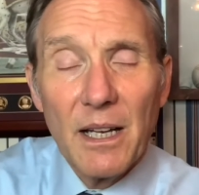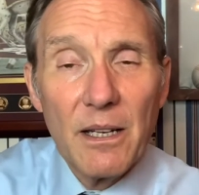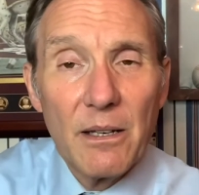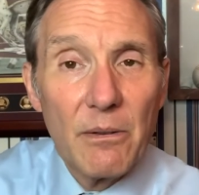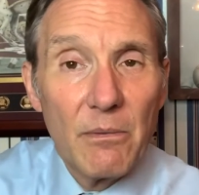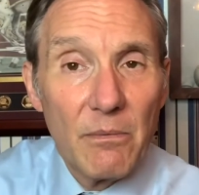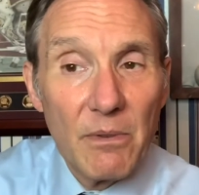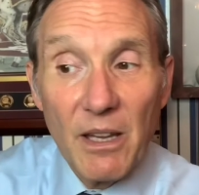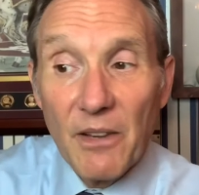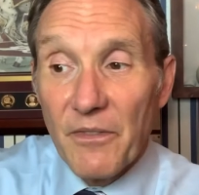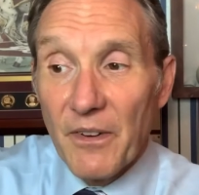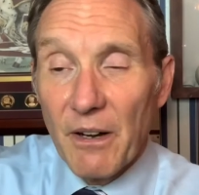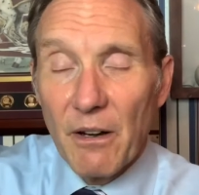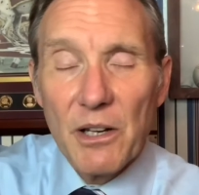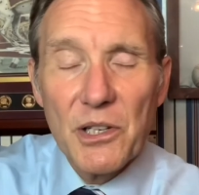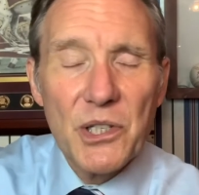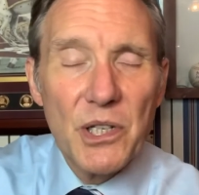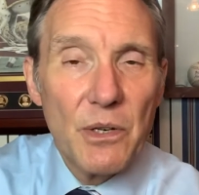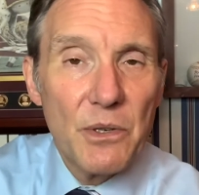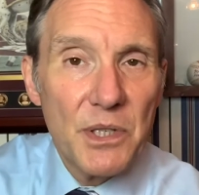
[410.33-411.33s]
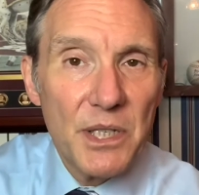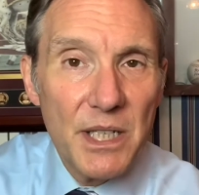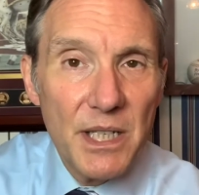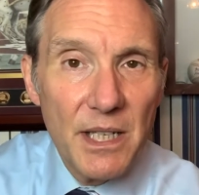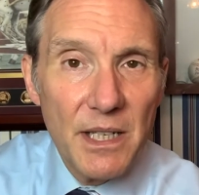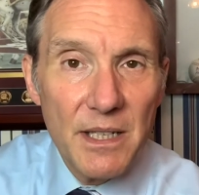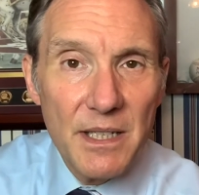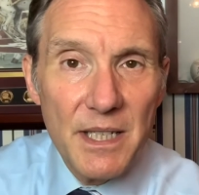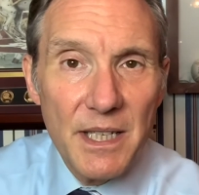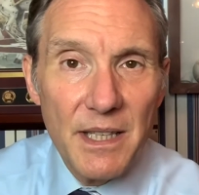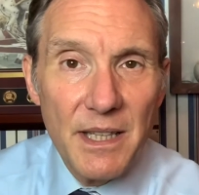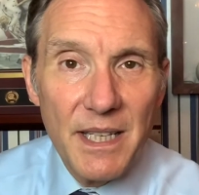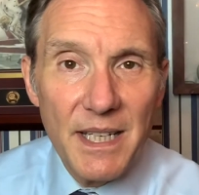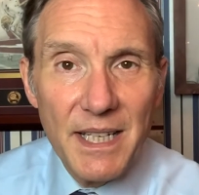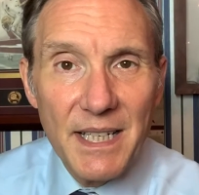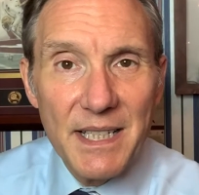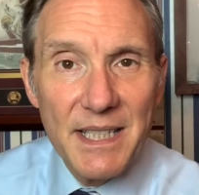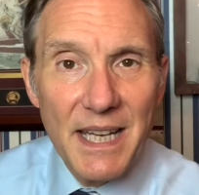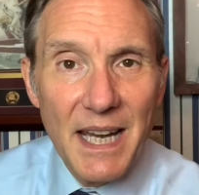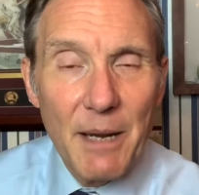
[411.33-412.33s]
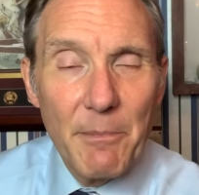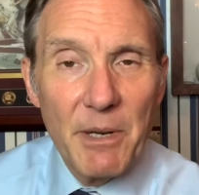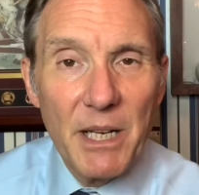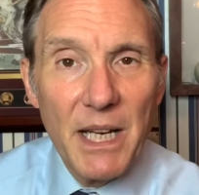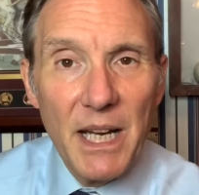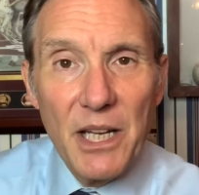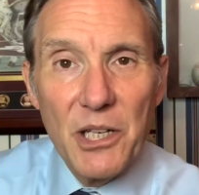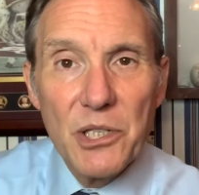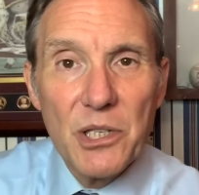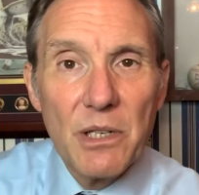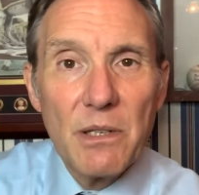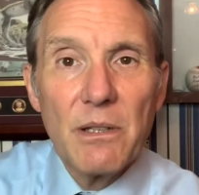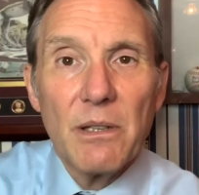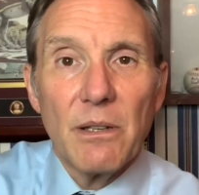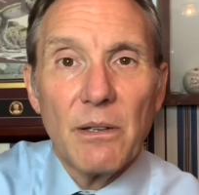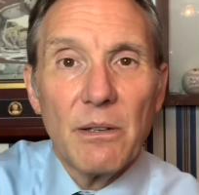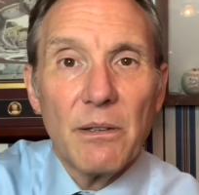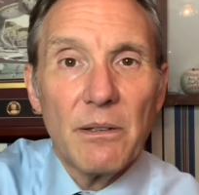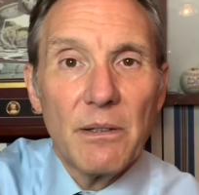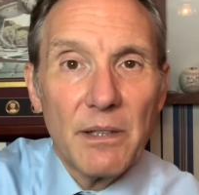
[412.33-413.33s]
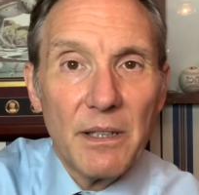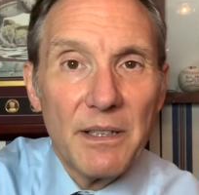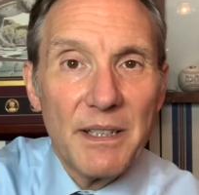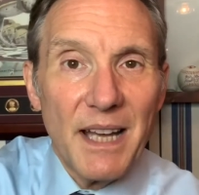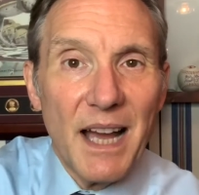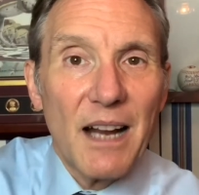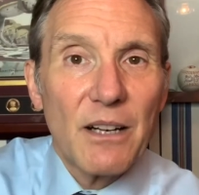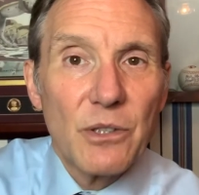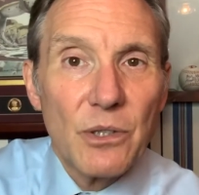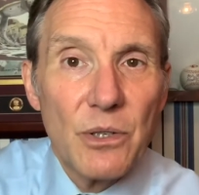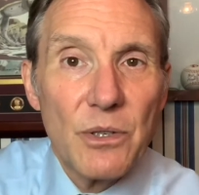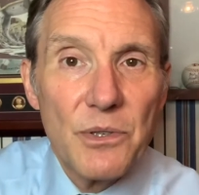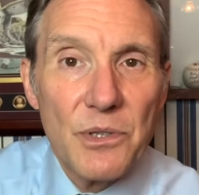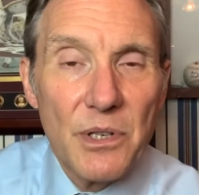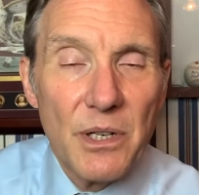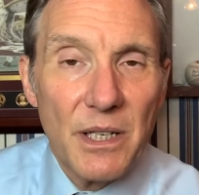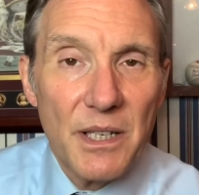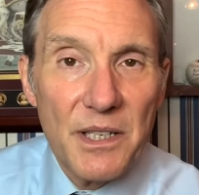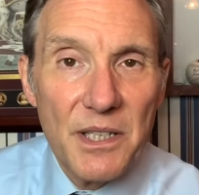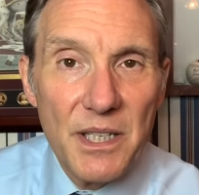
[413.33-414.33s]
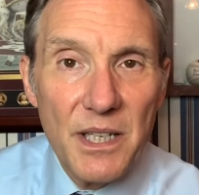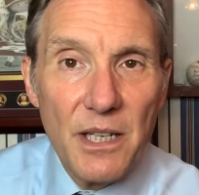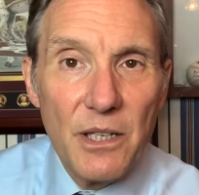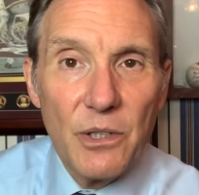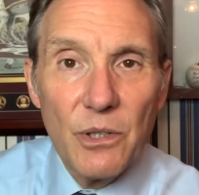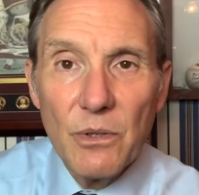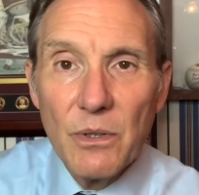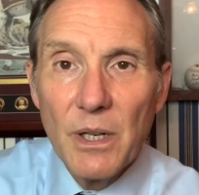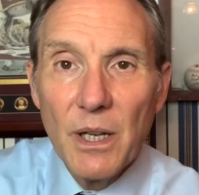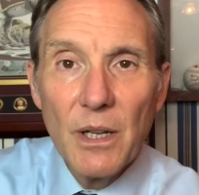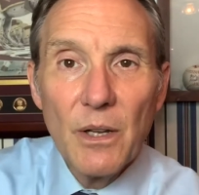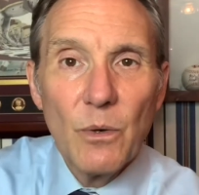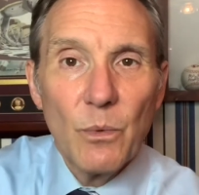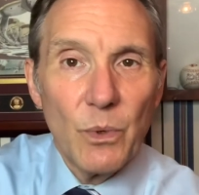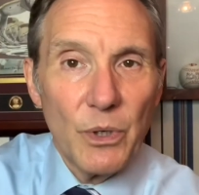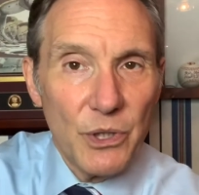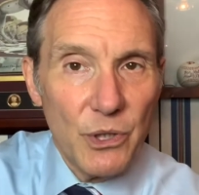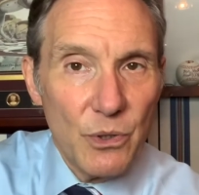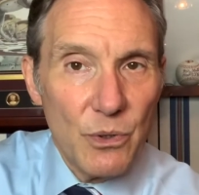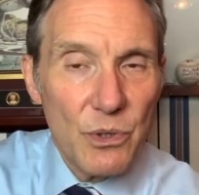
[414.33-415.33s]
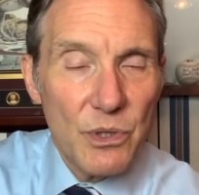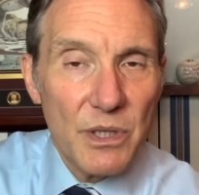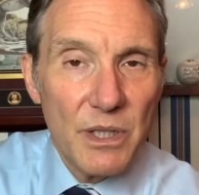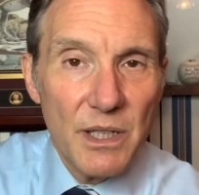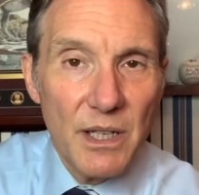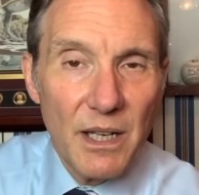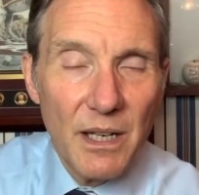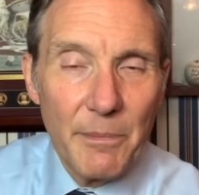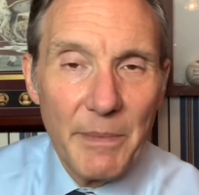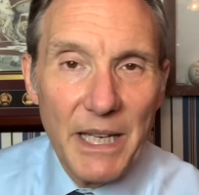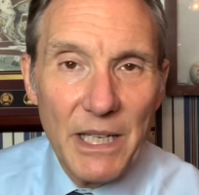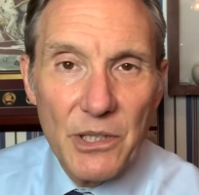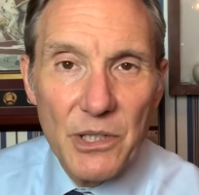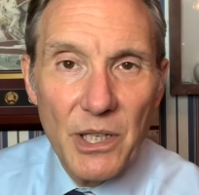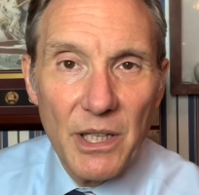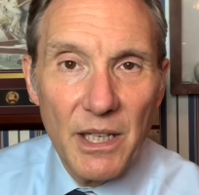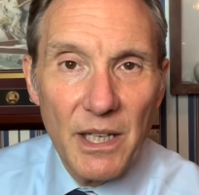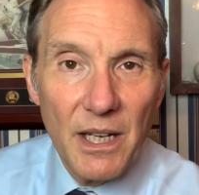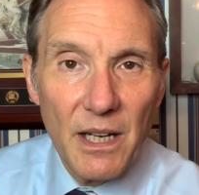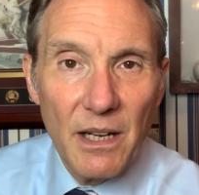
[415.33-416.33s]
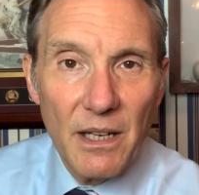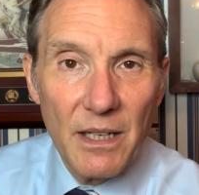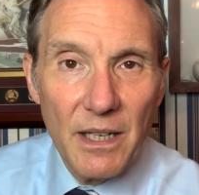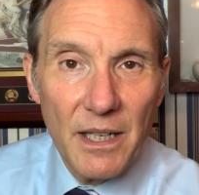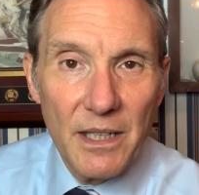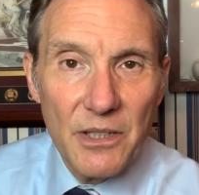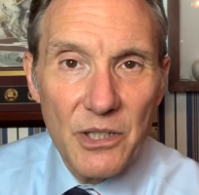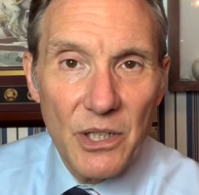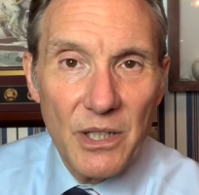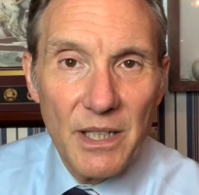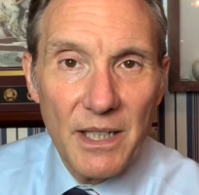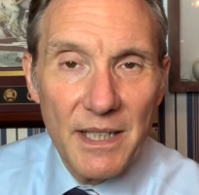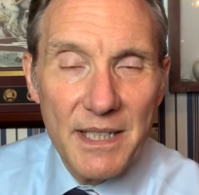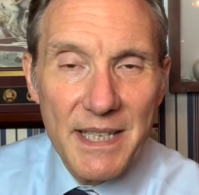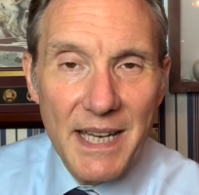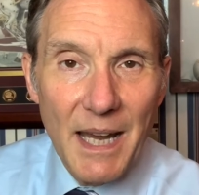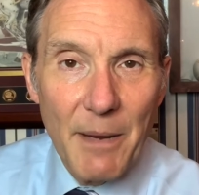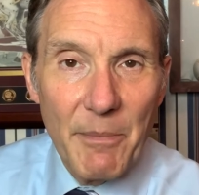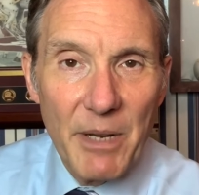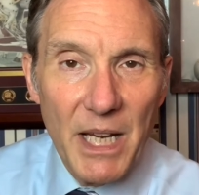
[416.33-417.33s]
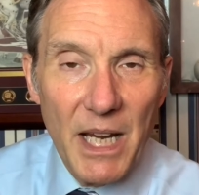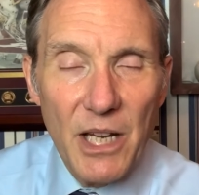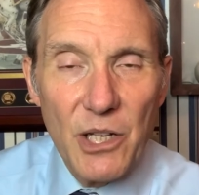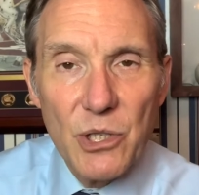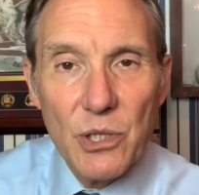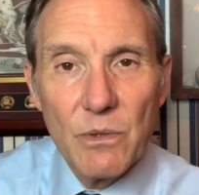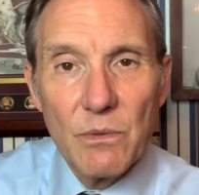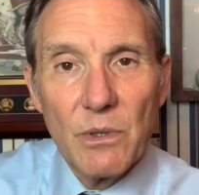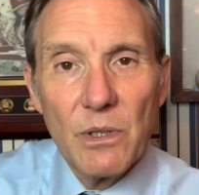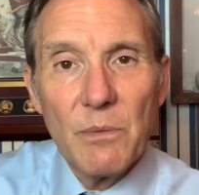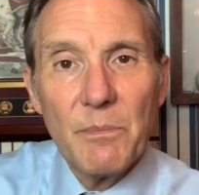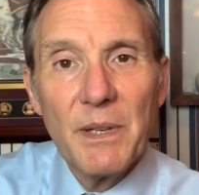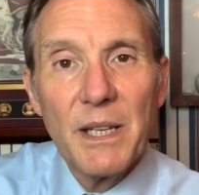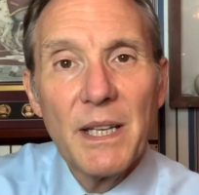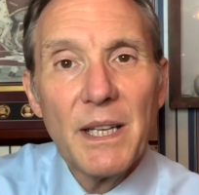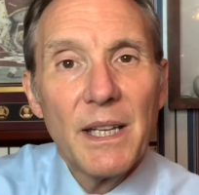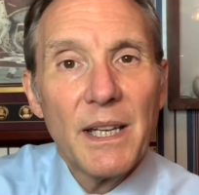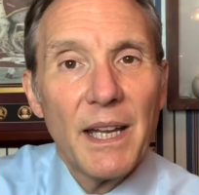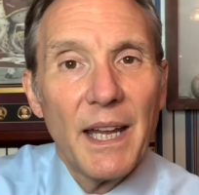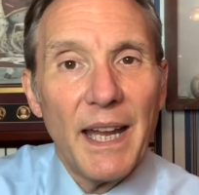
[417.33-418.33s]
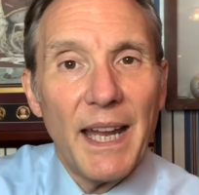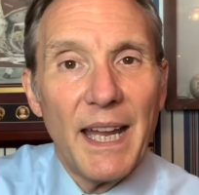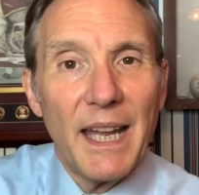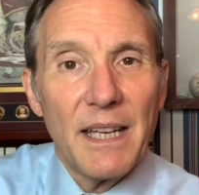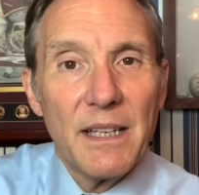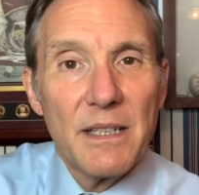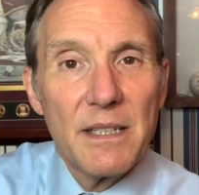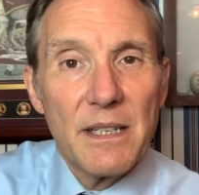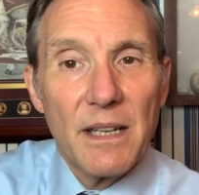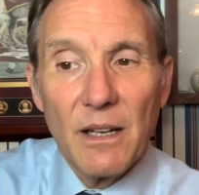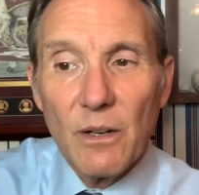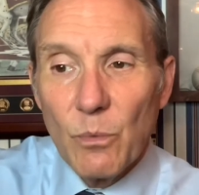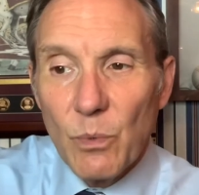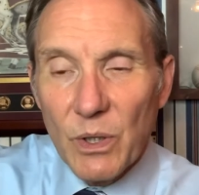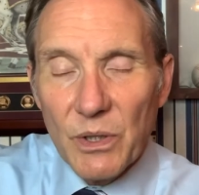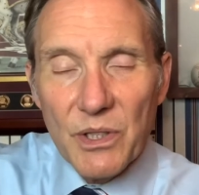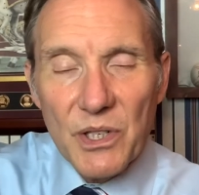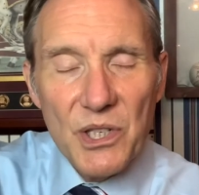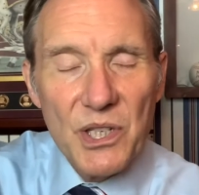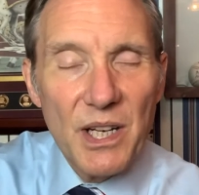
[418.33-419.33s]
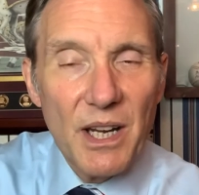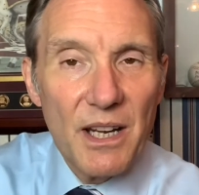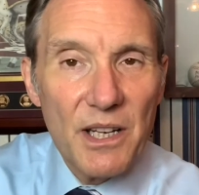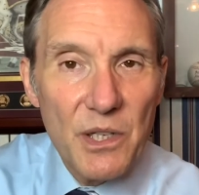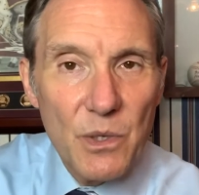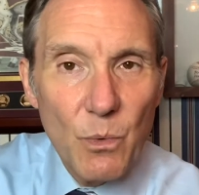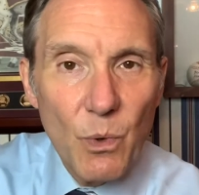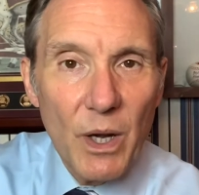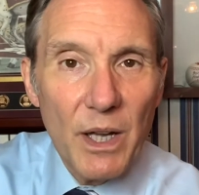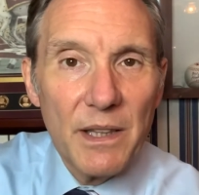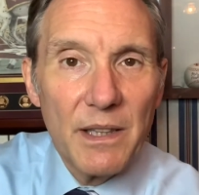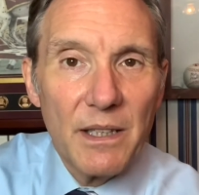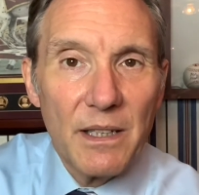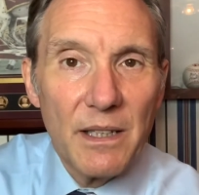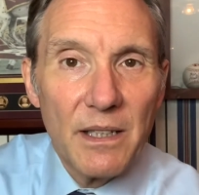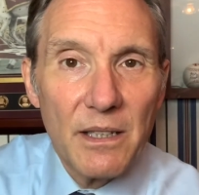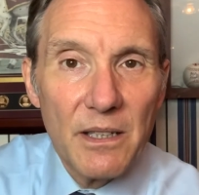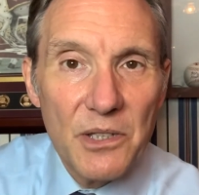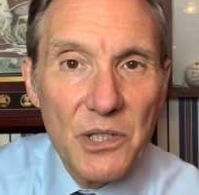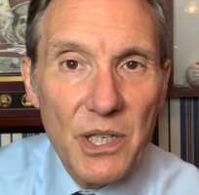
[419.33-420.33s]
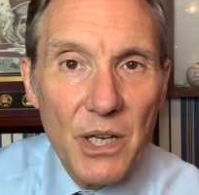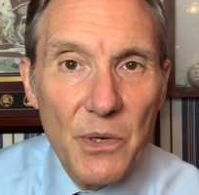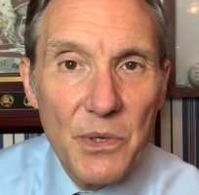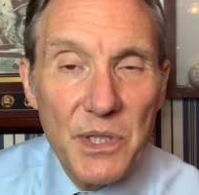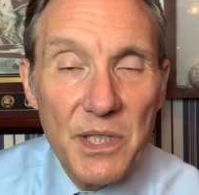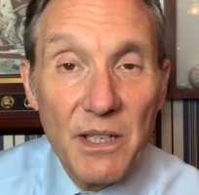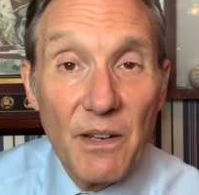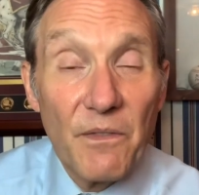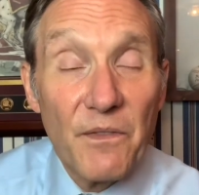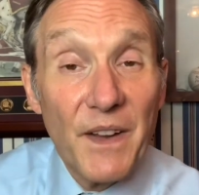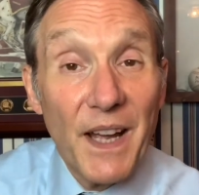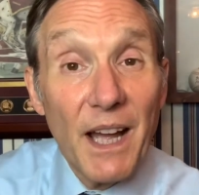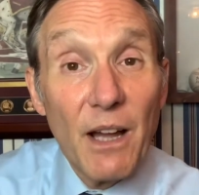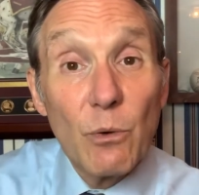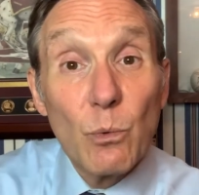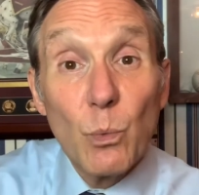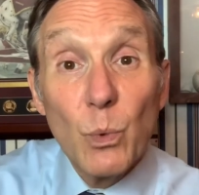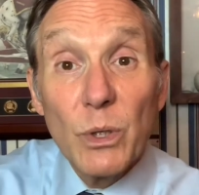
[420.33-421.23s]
if our associate did the examination, the doctor who's going to see you will usually come into the examination room, and we'll discuss what the associate found.